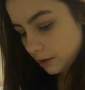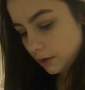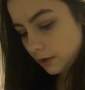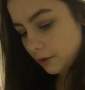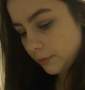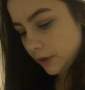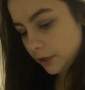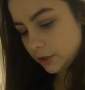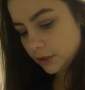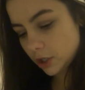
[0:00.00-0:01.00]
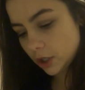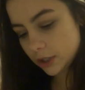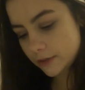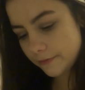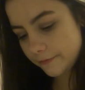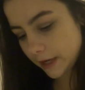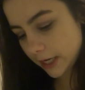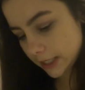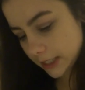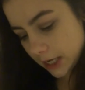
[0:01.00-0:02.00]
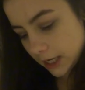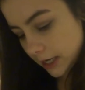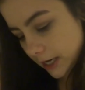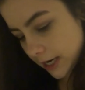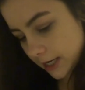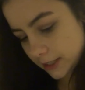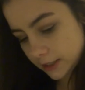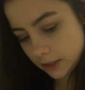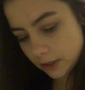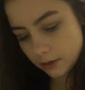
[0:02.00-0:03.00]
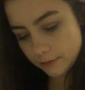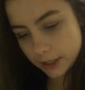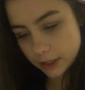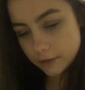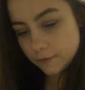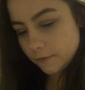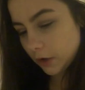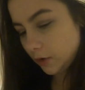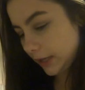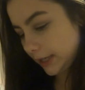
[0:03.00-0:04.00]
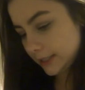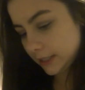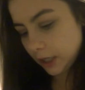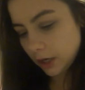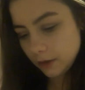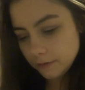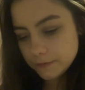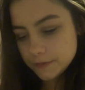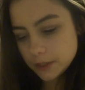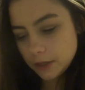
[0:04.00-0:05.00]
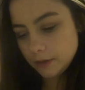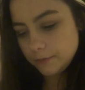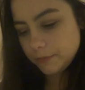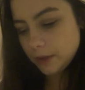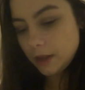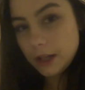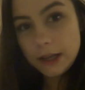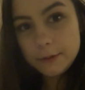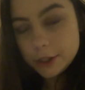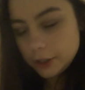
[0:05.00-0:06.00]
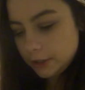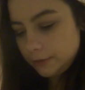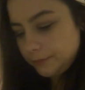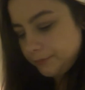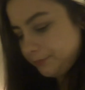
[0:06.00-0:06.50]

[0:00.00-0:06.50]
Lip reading: I just got some fake tan and some exfoliating gloves. Let me show you them.